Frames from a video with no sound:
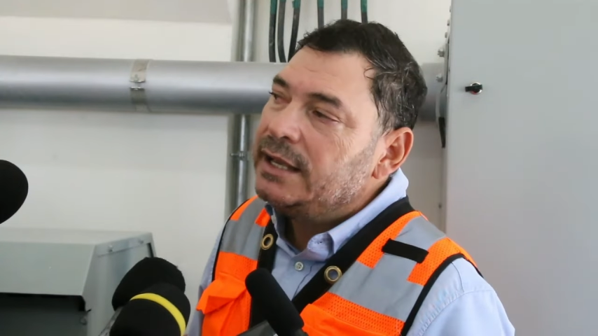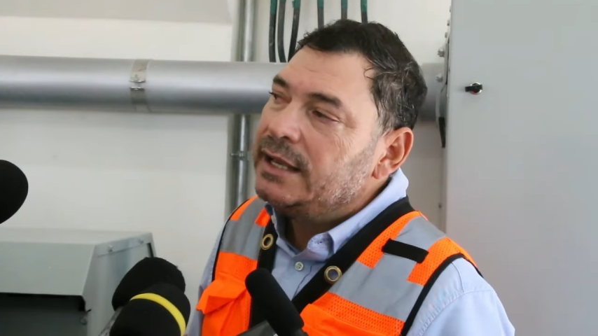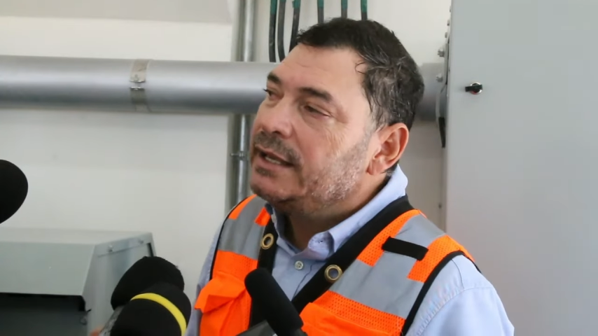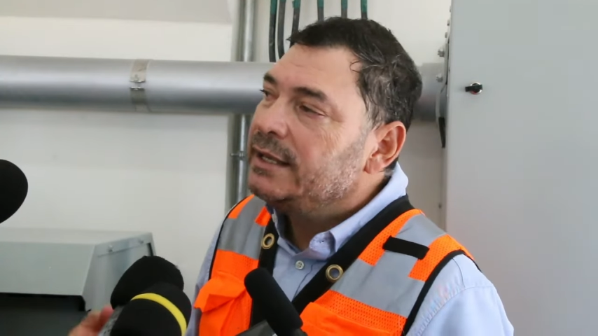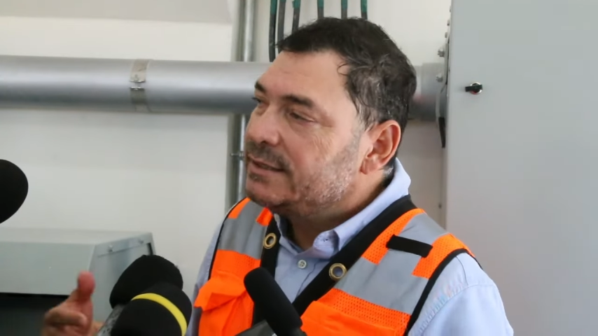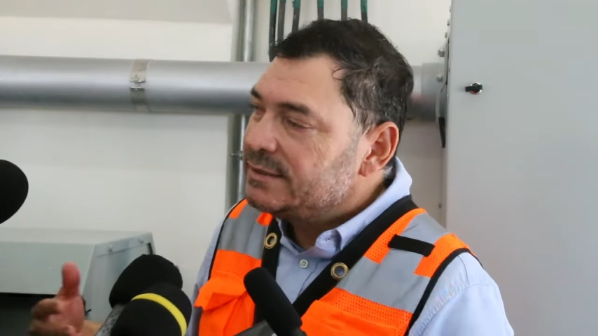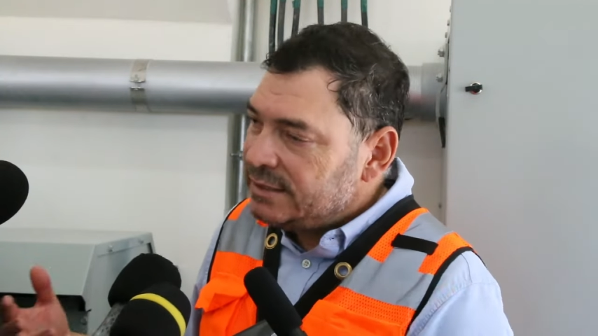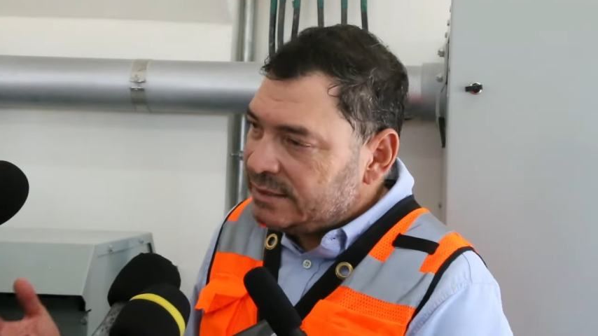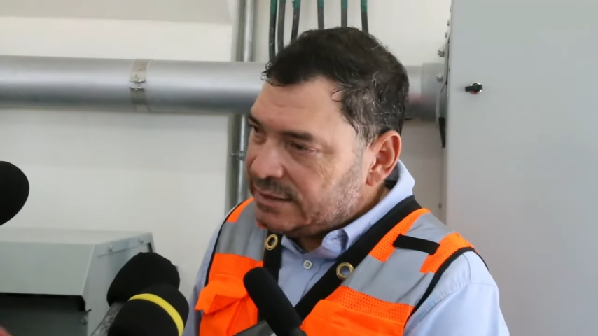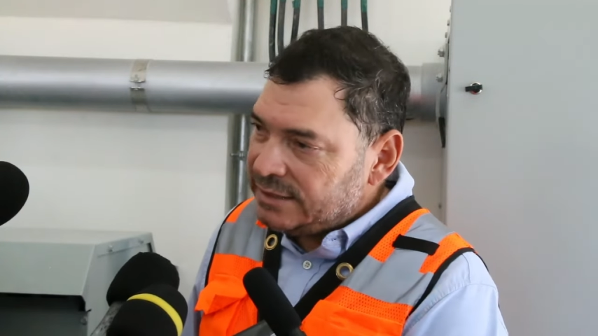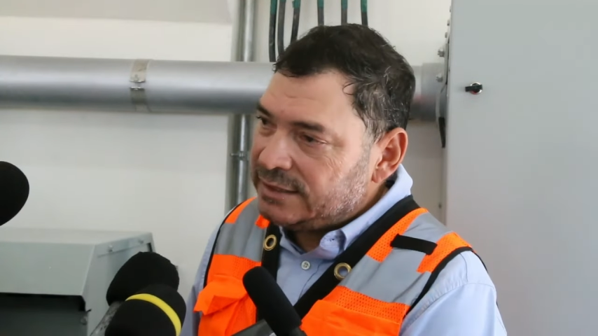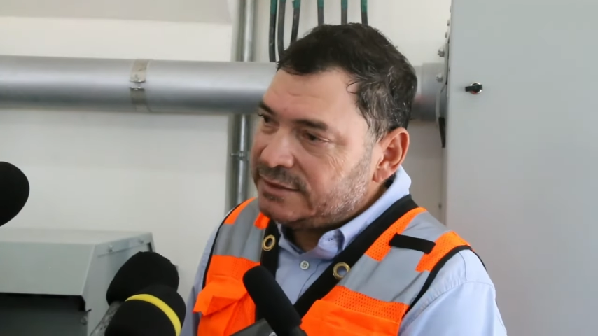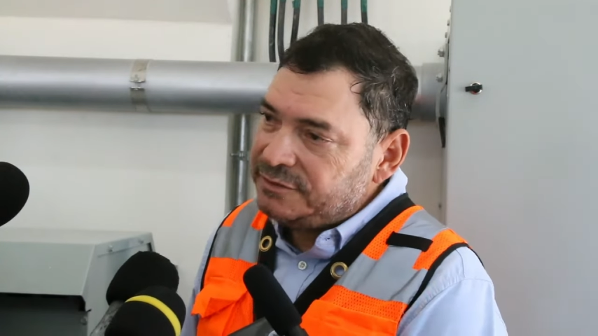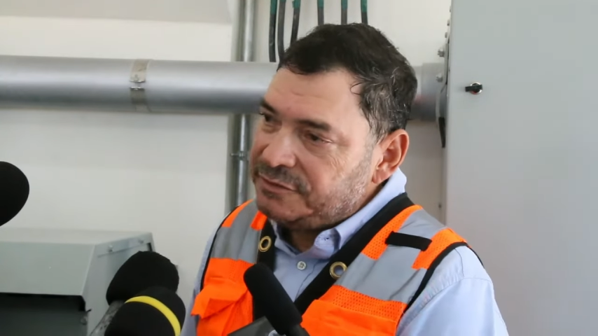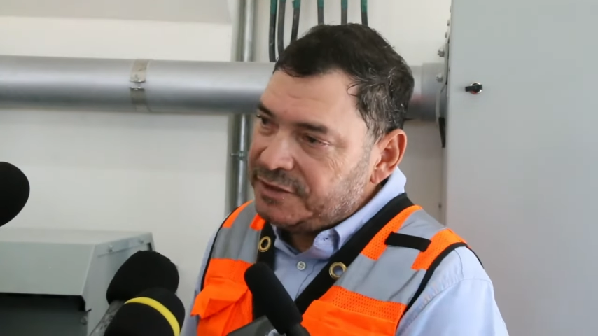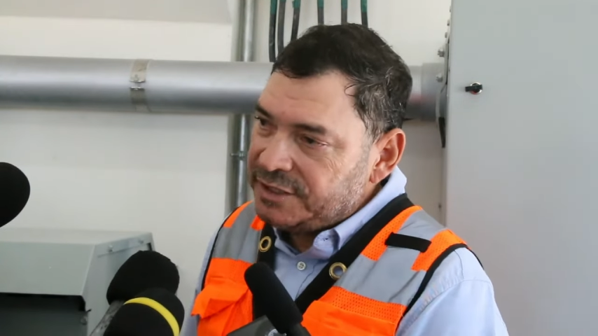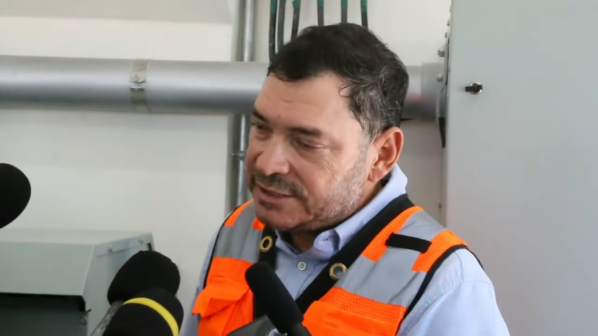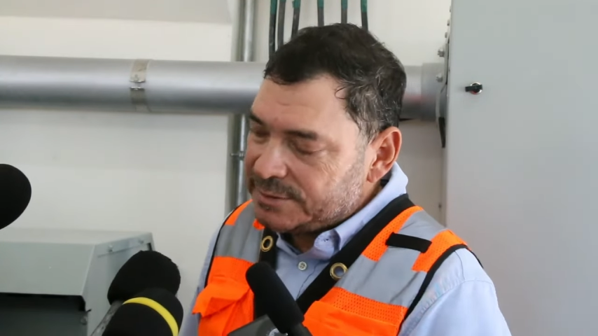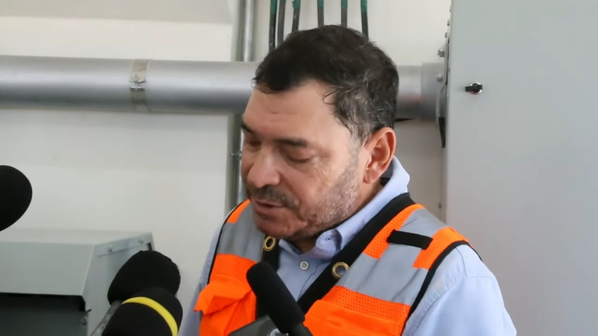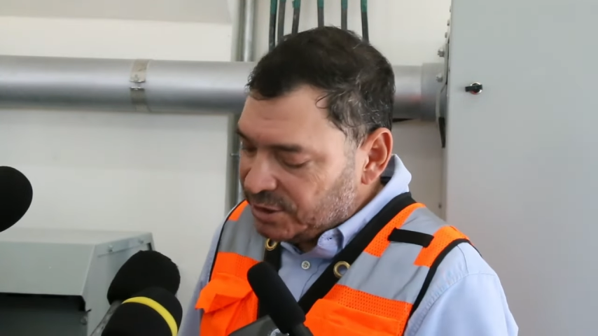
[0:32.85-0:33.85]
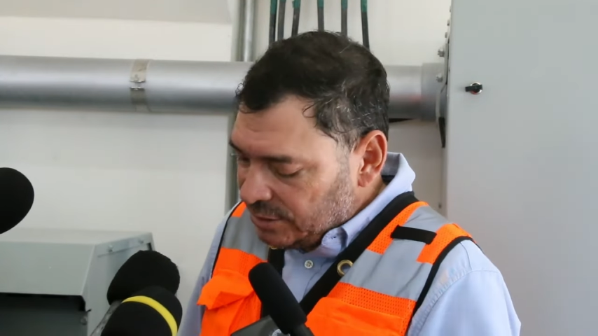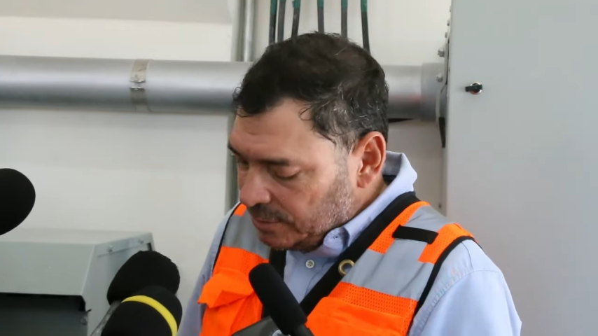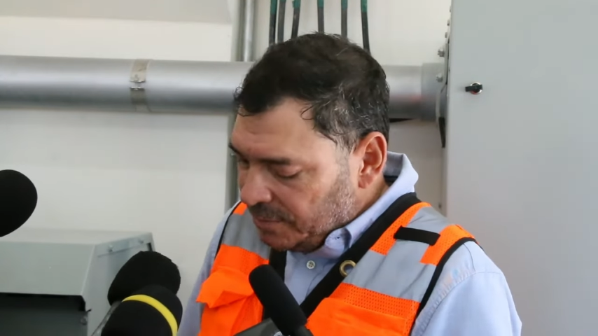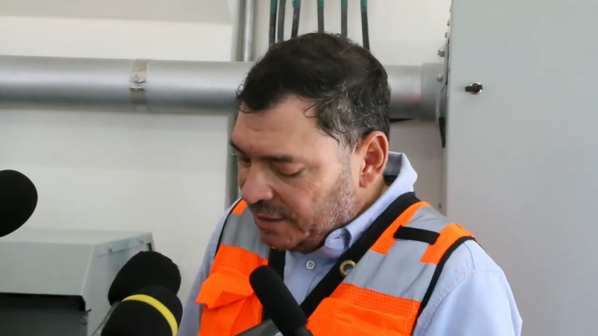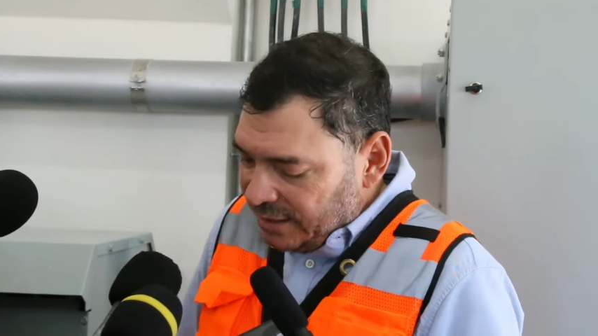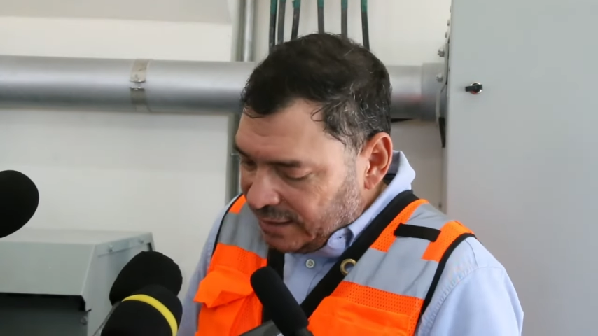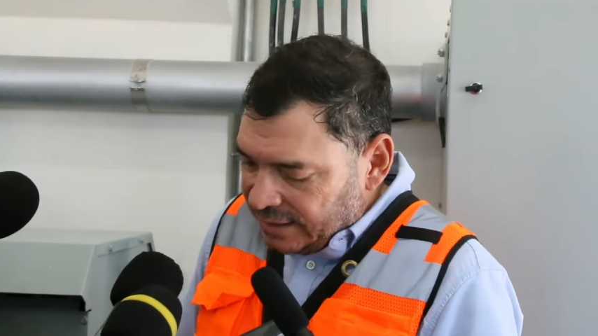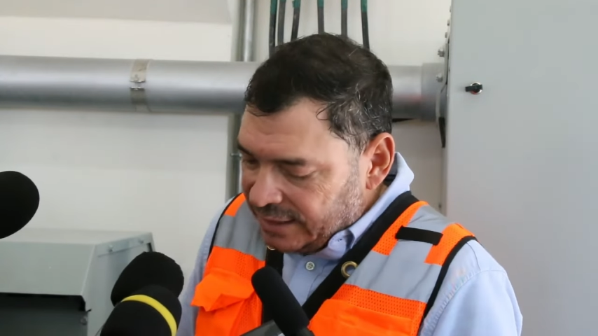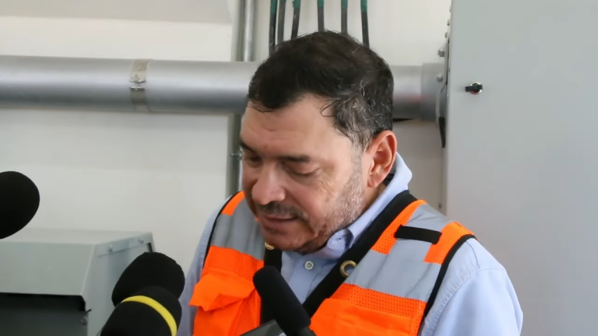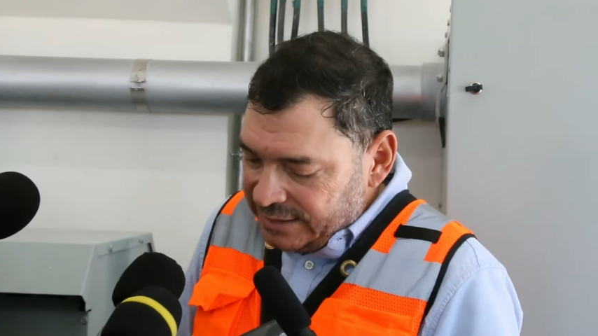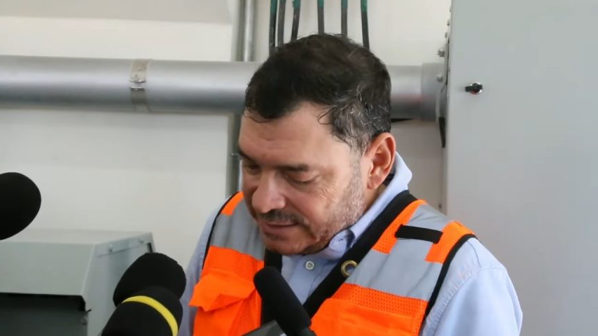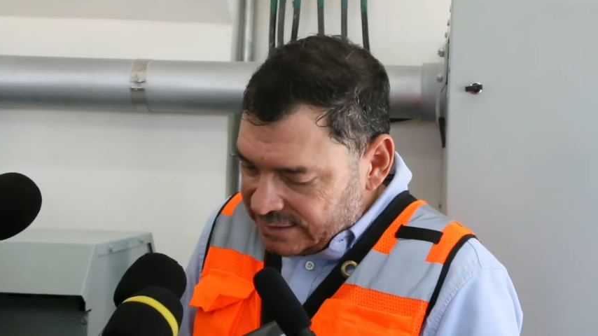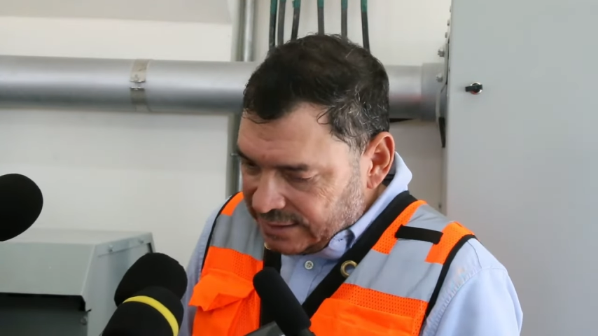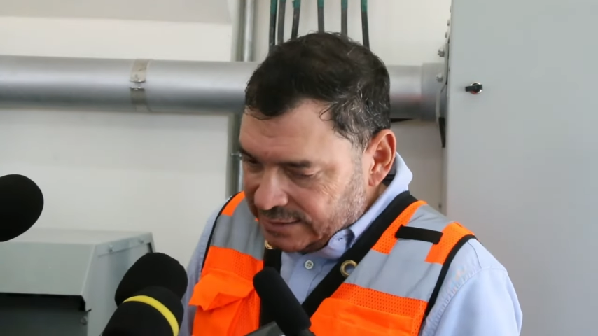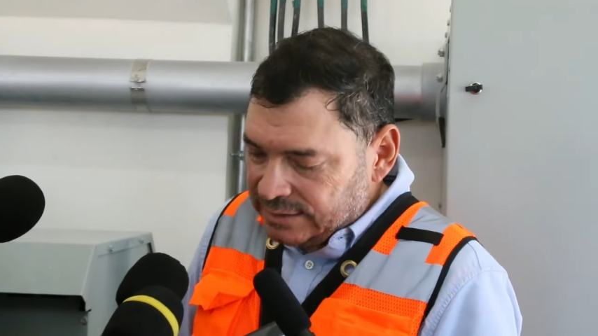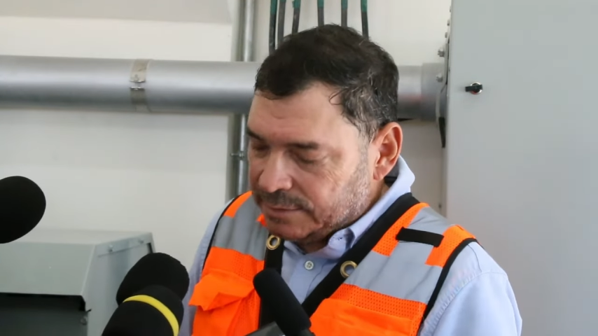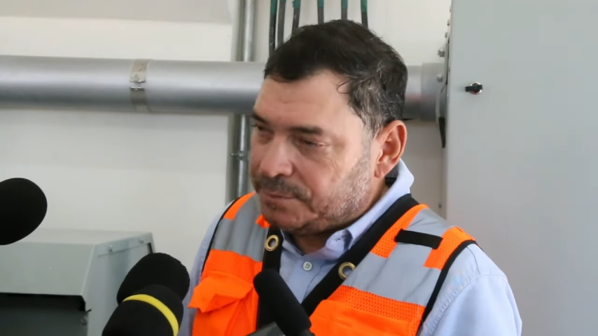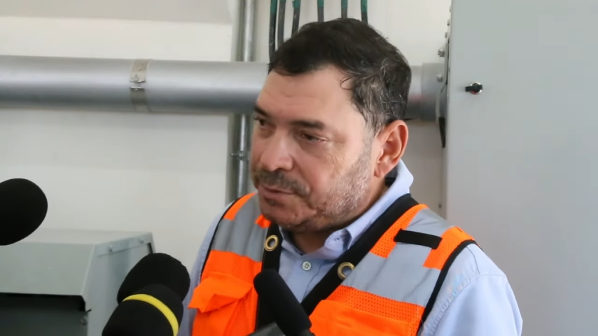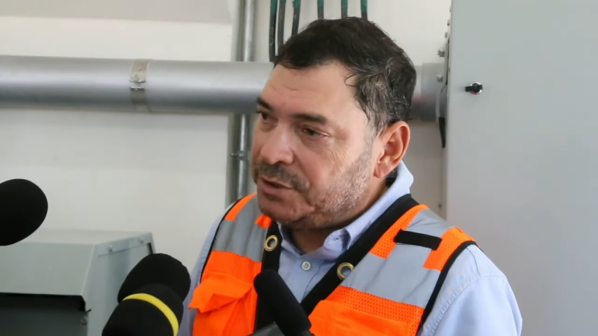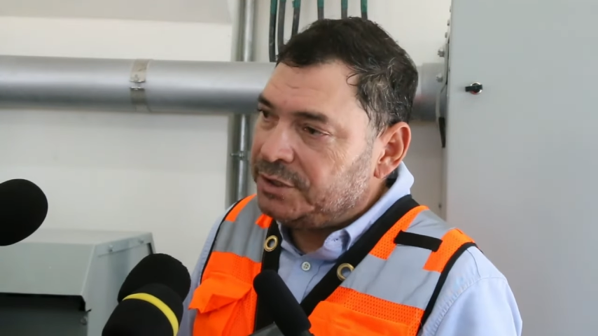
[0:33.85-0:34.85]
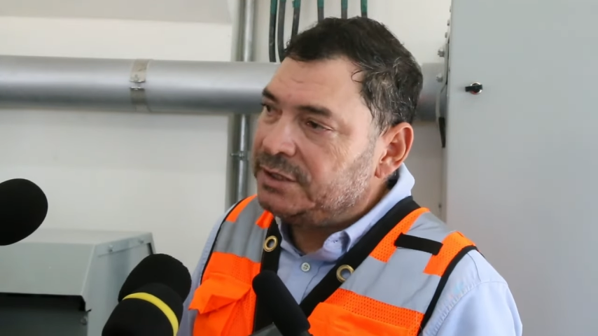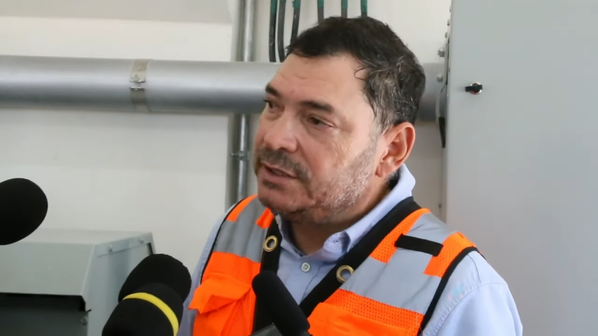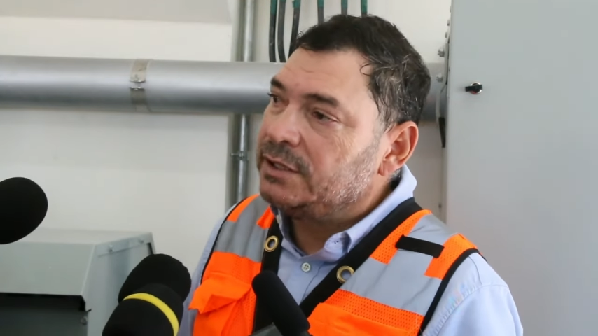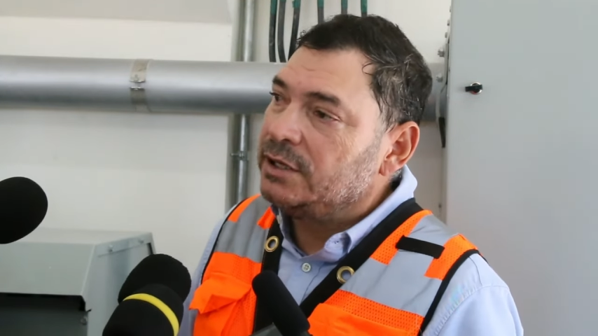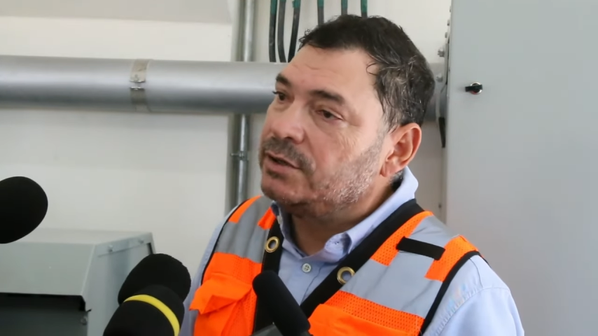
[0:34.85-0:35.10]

It's in that phase. But the Bel-Can is at the point